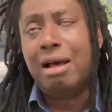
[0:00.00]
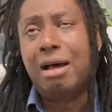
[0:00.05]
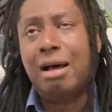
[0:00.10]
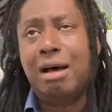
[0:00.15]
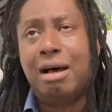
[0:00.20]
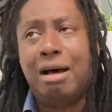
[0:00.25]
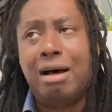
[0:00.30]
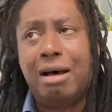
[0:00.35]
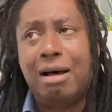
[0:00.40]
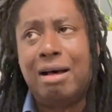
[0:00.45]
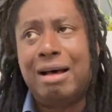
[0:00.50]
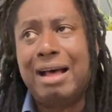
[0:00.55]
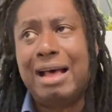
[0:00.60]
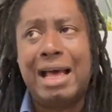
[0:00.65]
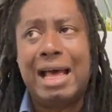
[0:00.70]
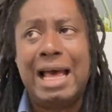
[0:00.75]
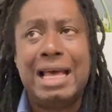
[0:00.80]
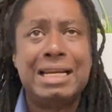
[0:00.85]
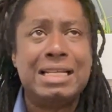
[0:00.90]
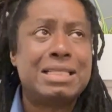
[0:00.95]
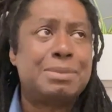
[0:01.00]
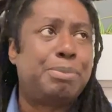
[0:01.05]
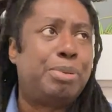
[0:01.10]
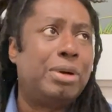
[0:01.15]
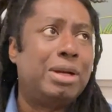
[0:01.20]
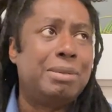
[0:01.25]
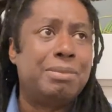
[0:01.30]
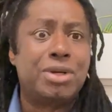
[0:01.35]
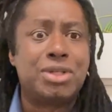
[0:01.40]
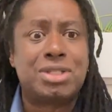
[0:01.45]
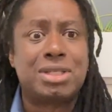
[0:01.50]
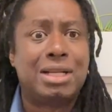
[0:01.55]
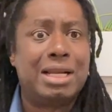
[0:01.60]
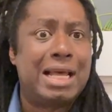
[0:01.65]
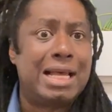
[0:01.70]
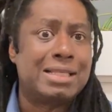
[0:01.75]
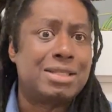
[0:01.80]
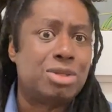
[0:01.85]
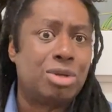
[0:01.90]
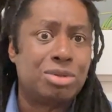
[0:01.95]
Oh, and it's pretty much the
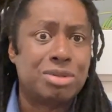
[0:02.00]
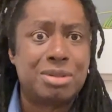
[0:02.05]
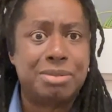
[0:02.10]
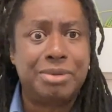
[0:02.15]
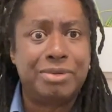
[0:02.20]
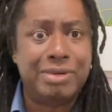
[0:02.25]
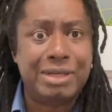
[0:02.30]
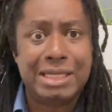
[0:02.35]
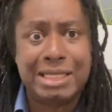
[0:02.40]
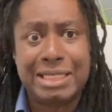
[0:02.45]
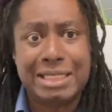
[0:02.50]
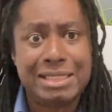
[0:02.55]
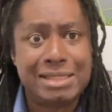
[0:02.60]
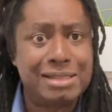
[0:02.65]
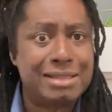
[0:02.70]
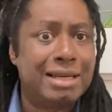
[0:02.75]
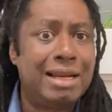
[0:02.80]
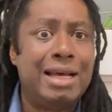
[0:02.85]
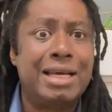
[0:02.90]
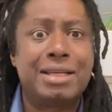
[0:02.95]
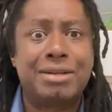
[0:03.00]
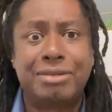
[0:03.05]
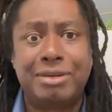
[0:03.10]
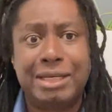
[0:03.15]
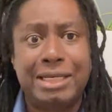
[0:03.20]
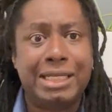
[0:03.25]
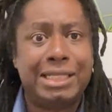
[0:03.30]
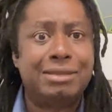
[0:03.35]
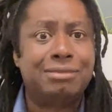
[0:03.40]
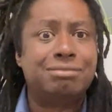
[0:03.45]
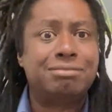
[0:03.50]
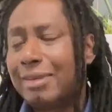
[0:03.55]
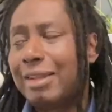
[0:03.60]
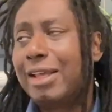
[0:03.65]
last song to be released. Like, really.